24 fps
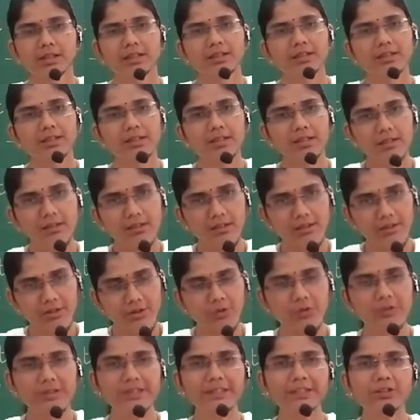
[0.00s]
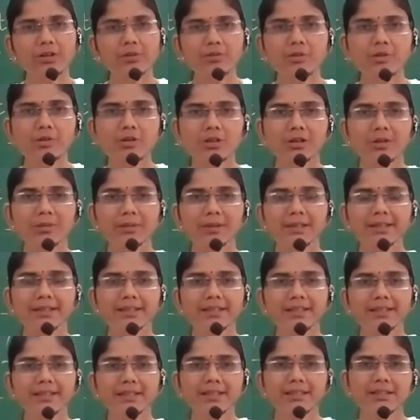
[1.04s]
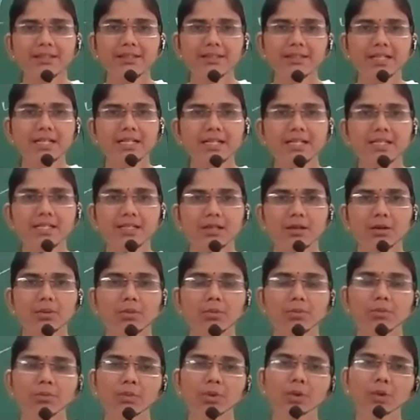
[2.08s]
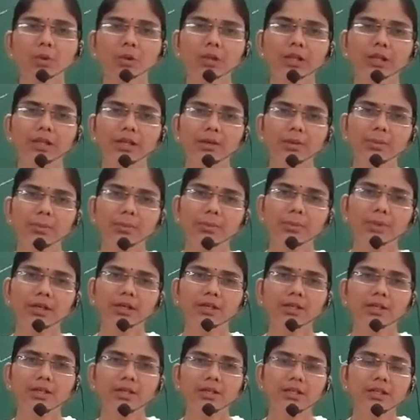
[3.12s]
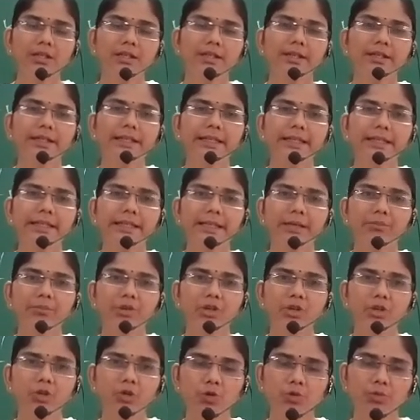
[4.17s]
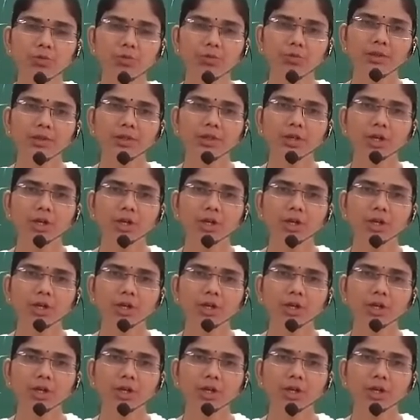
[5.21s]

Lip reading: The unit of solubility is mole per dm cube